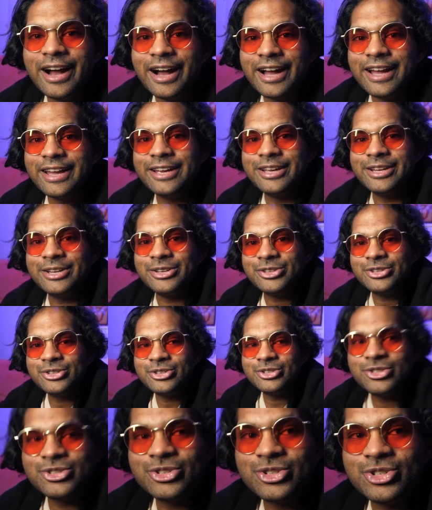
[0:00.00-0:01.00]
I
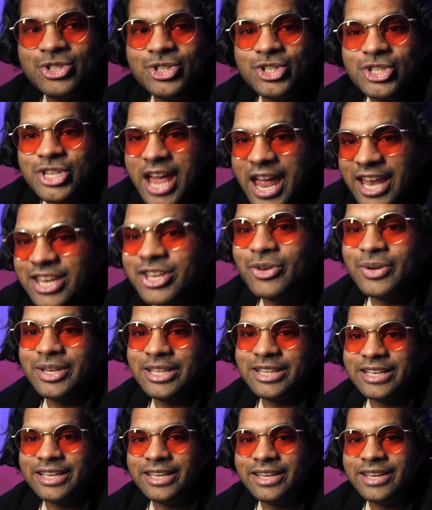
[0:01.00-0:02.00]

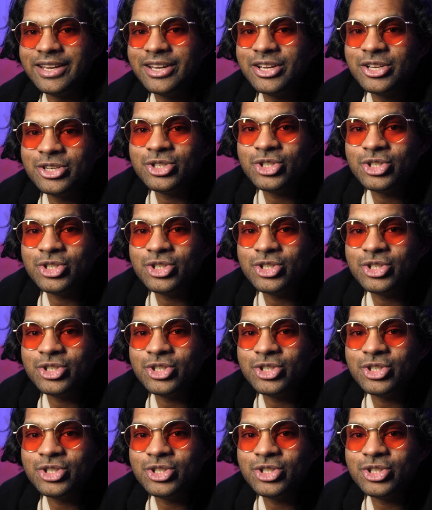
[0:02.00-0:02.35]
genuinely